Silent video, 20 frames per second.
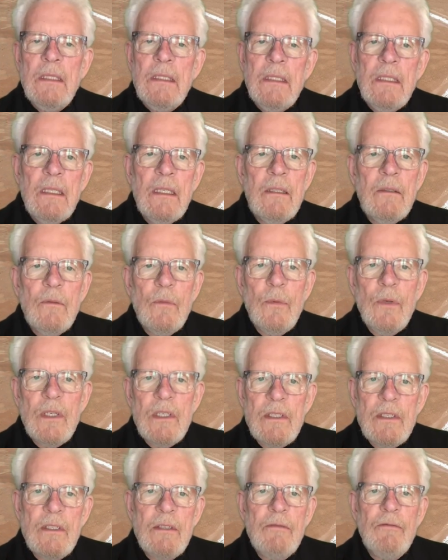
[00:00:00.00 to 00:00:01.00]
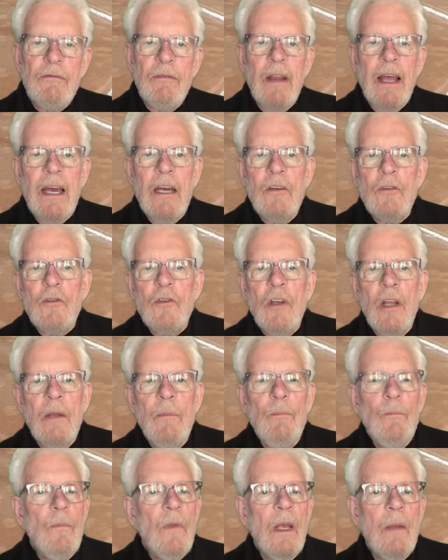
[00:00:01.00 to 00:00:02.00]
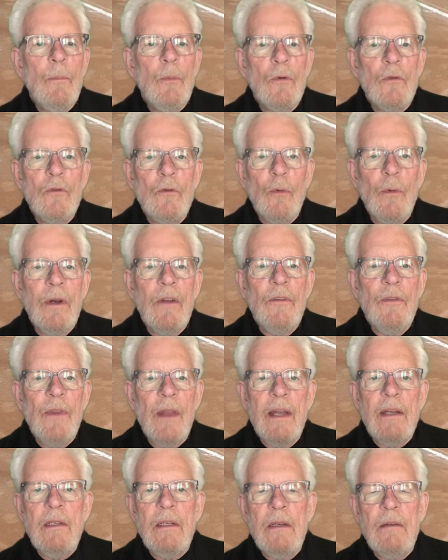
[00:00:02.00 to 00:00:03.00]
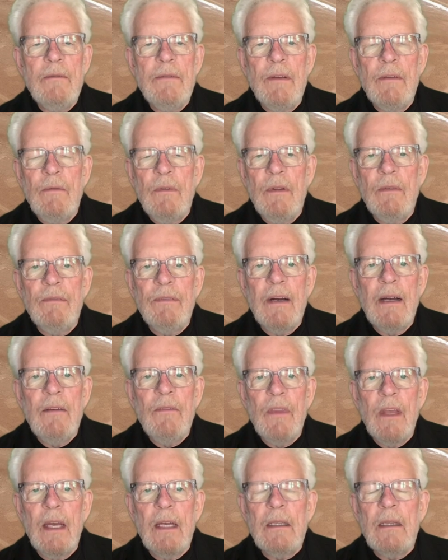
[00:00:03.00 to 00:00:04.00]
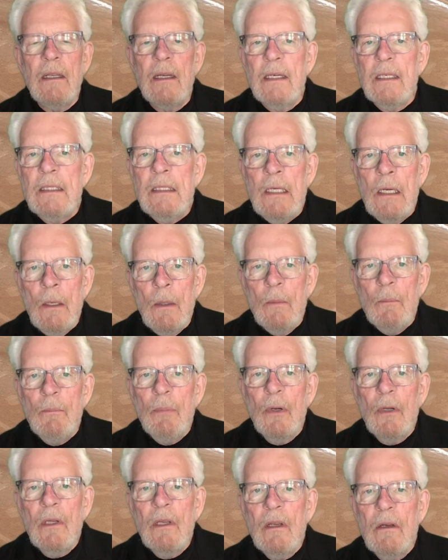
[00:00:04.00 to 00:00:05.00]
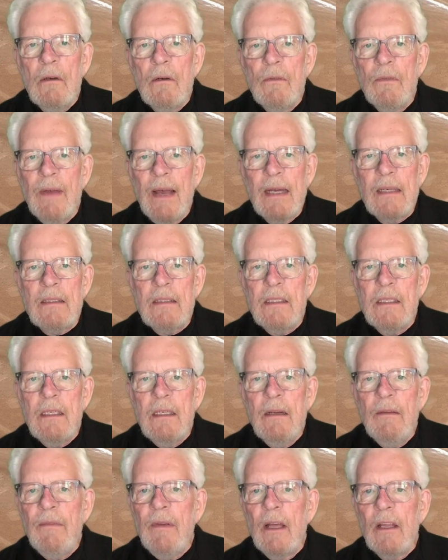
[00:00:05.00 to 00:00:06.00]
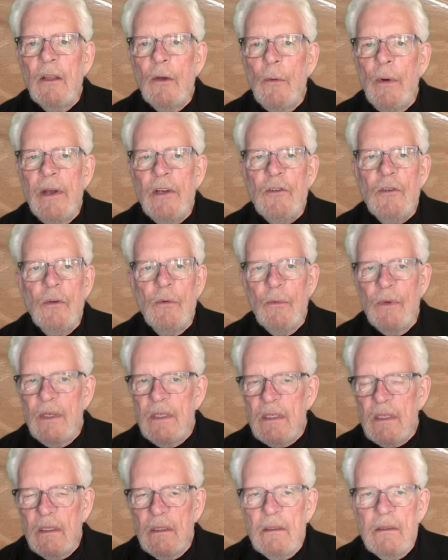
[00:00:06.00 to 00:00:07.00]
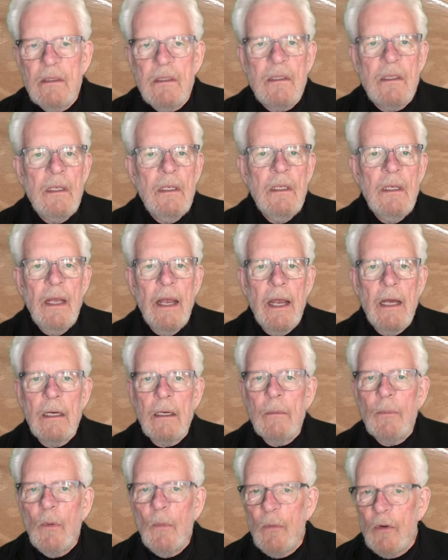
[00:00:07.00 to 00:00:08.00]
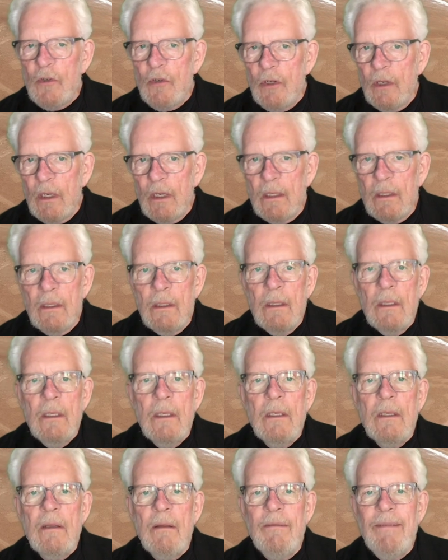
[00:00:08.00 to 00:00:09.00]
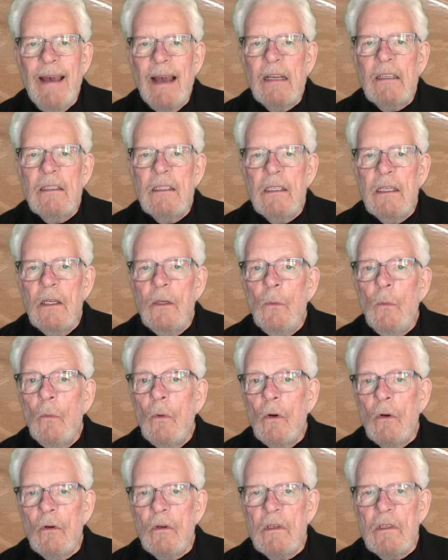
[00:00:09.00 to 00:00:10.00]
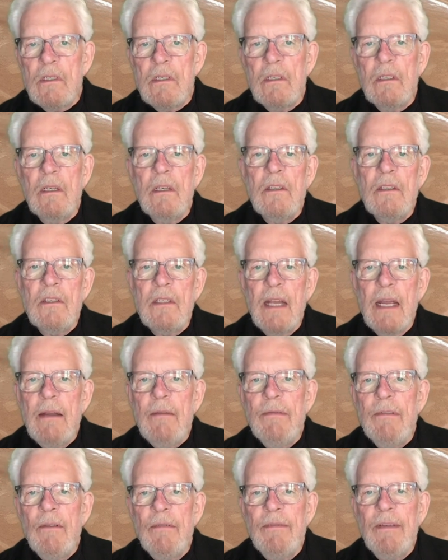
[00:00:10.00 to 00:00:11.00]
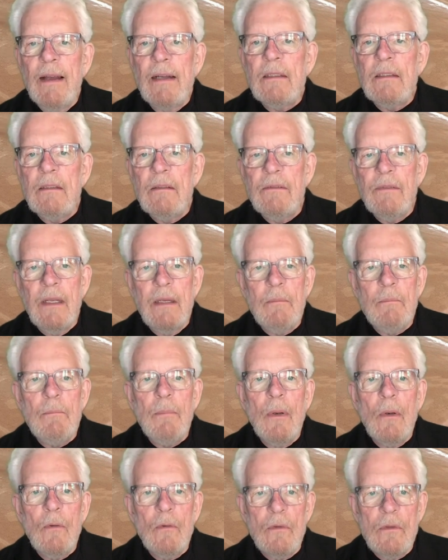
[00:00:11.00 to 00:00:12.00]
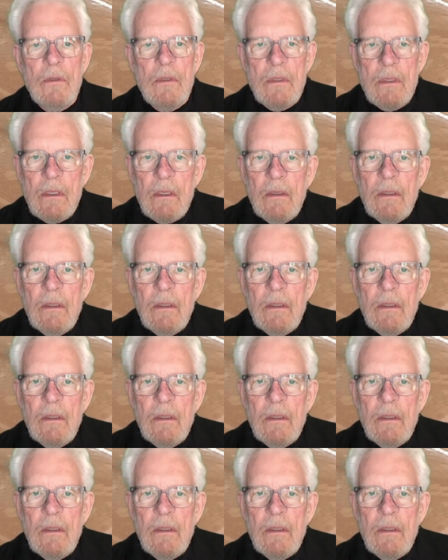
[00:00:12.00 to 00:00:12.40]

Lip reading: It was Flash, April 12th, 1955. The headline, Polio Vaccine Evaluation Results, Ann Arbor, Michigan. The vaccine works. It is safe, effective, and potent.